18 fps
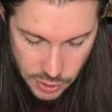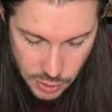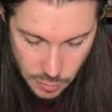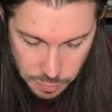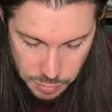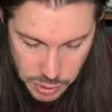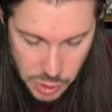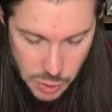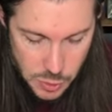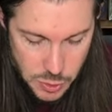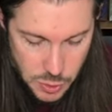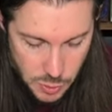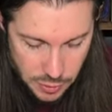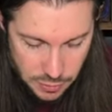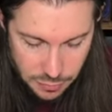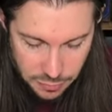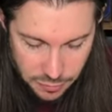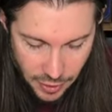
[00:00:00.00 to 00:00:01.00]
Putrid
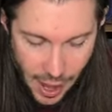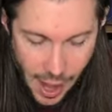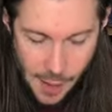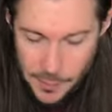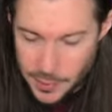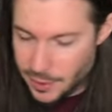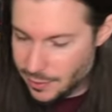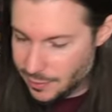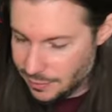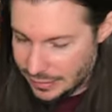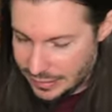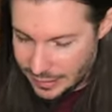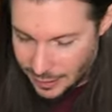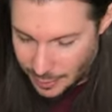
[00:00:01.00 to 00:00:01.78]
vomit. Oh